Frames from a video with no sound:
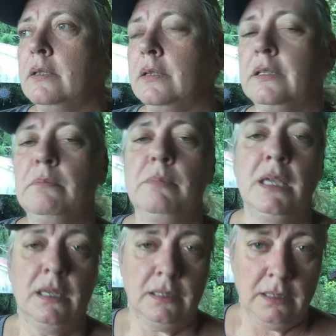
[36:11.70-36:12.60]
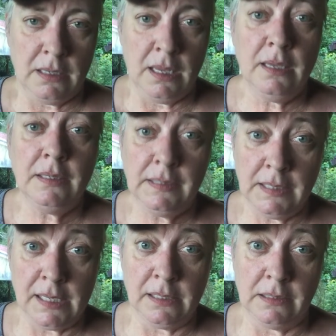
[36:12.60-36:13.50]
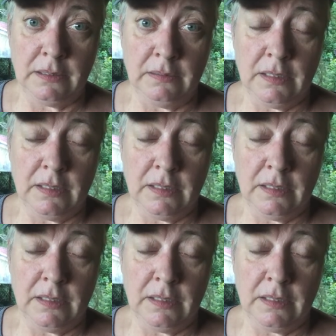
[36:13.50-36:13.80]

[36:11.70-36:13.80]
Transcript: submit his seeds